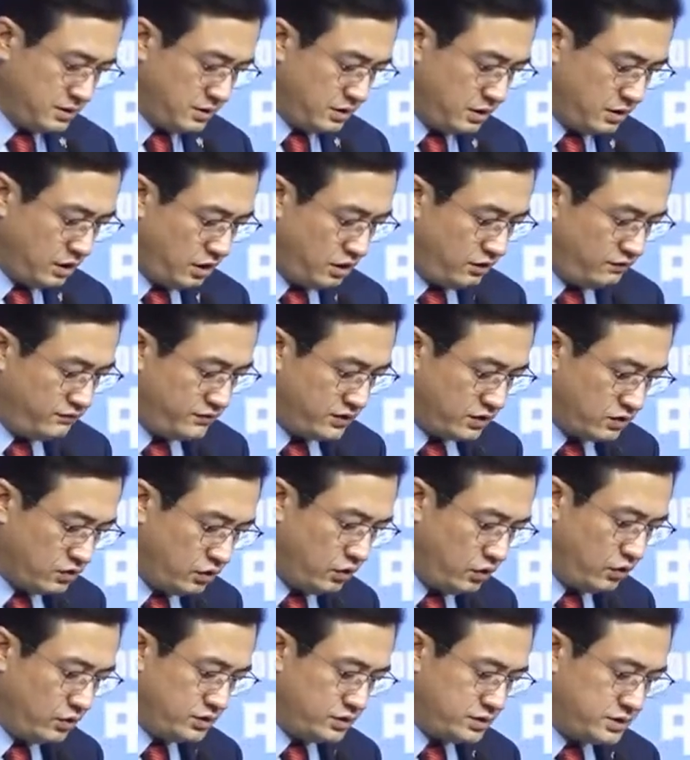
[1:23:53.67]
of the
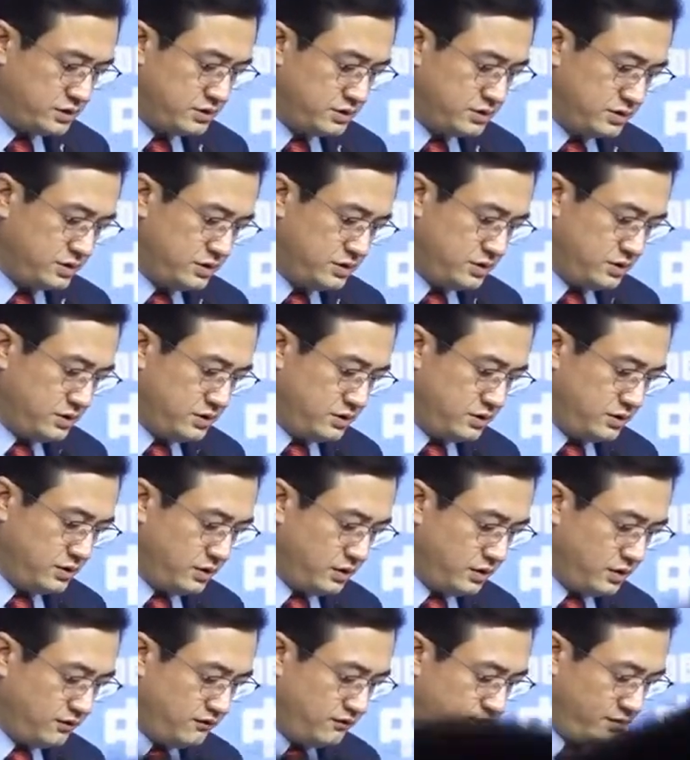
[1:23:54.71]
course
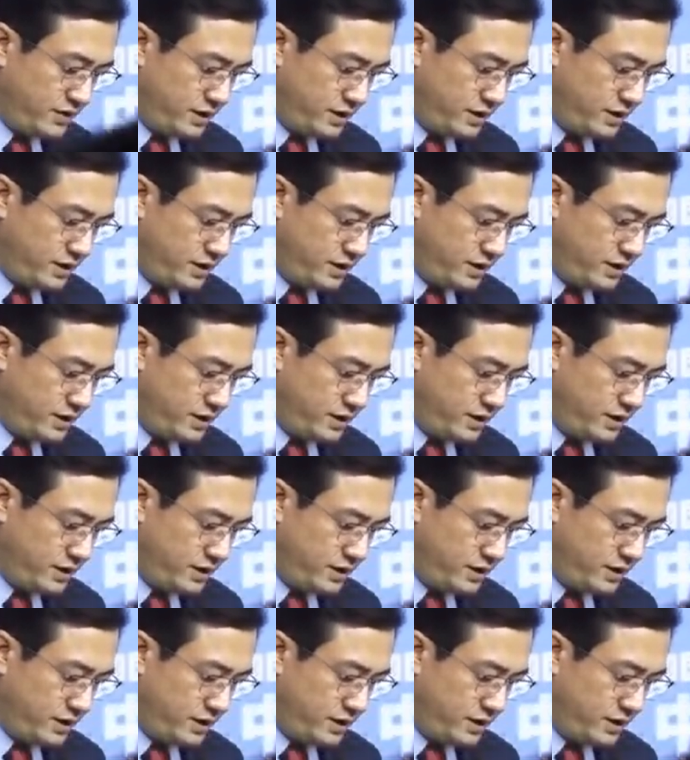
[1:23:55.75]
of